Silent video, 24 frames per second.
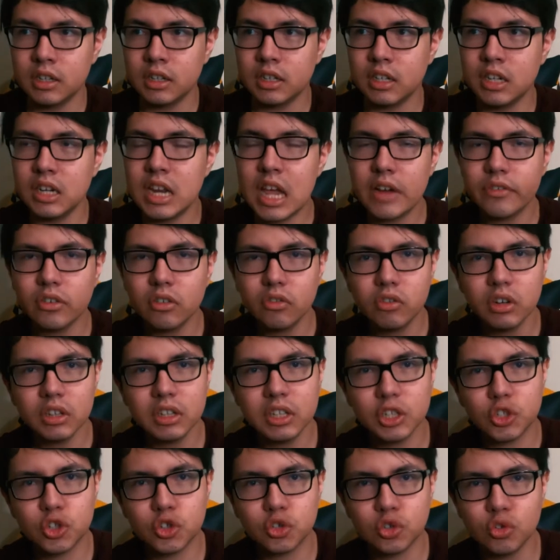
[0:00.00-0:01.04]
never really
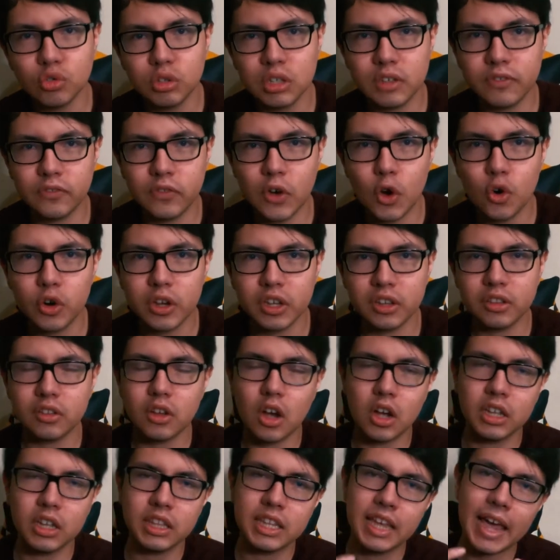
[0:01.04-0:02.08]
truly focused
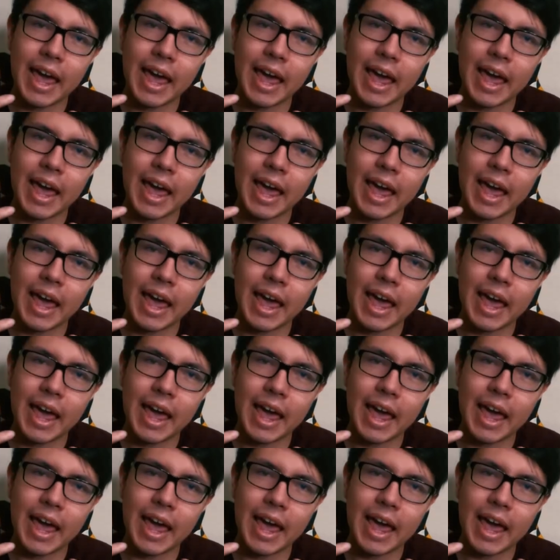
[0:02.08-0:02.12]
on the